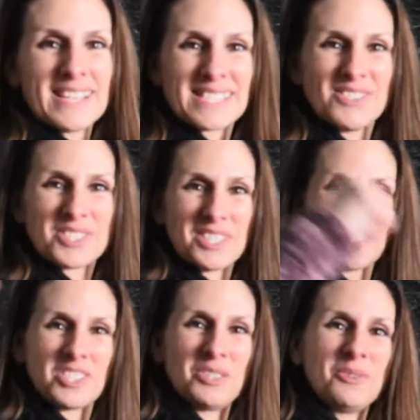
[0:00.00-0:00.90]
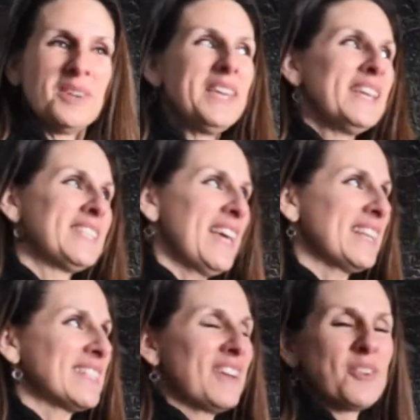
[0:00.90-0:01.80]
as you start to
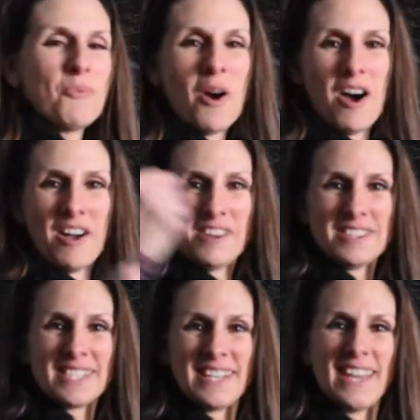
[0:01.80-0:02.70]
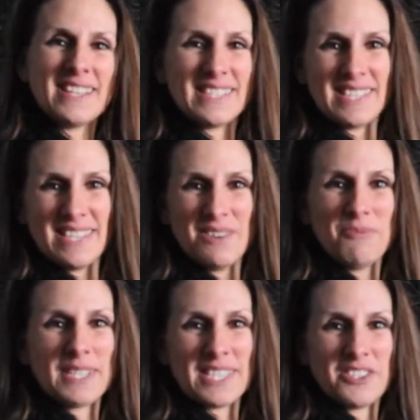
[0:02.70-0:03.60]
take down the walls and see
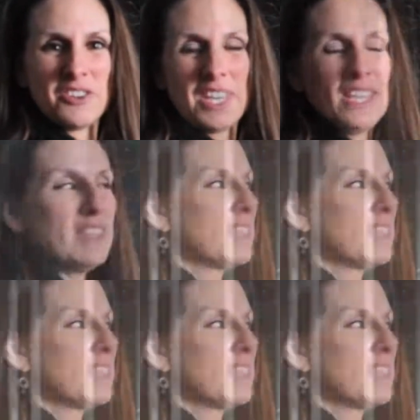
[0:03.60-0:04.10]
what's underneath.